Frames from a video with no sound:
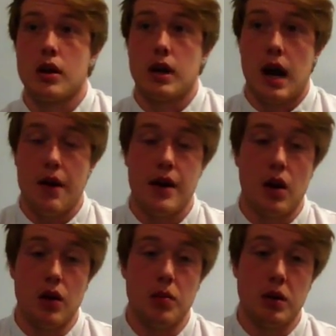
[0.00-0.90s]
carried
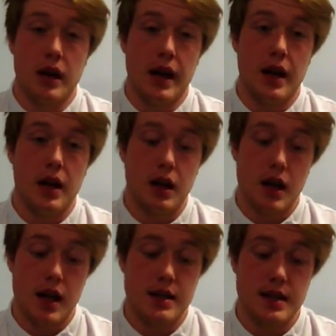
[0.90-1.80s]
on the play
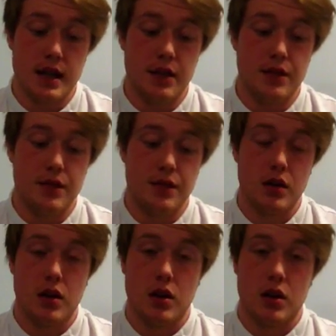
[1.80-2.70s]
instead of
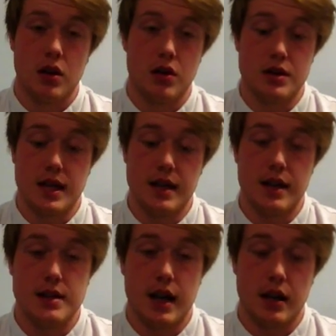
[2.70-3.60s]
conceding a
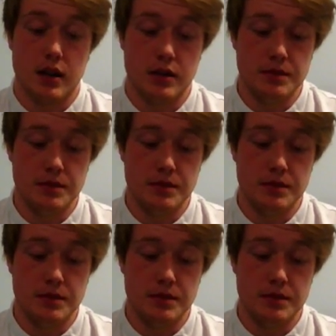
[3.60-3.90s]
tackle.